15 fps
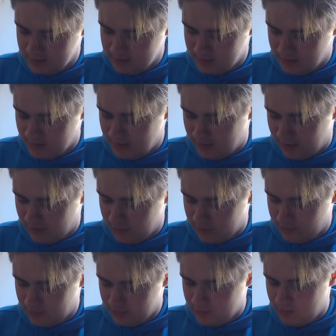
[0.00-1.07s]
Okay, now how the
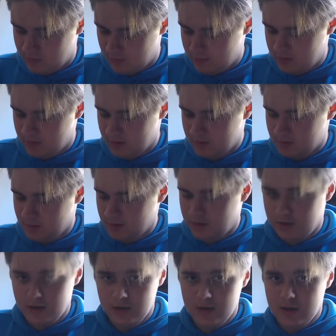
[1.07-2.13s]
fuck do I rip it? Okay,
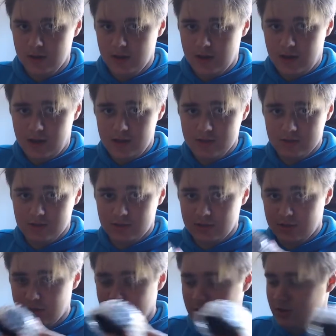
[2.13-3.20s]
I just
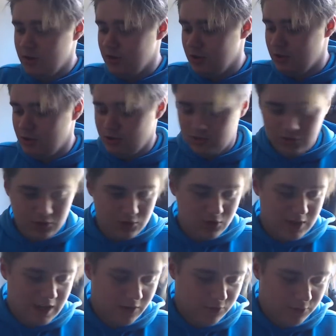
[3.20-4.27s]
took
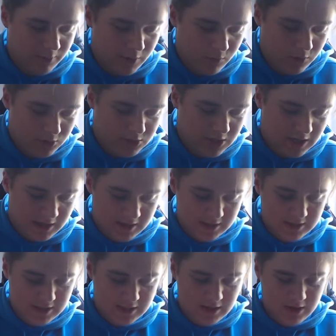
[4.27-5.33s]
out my watch, guys.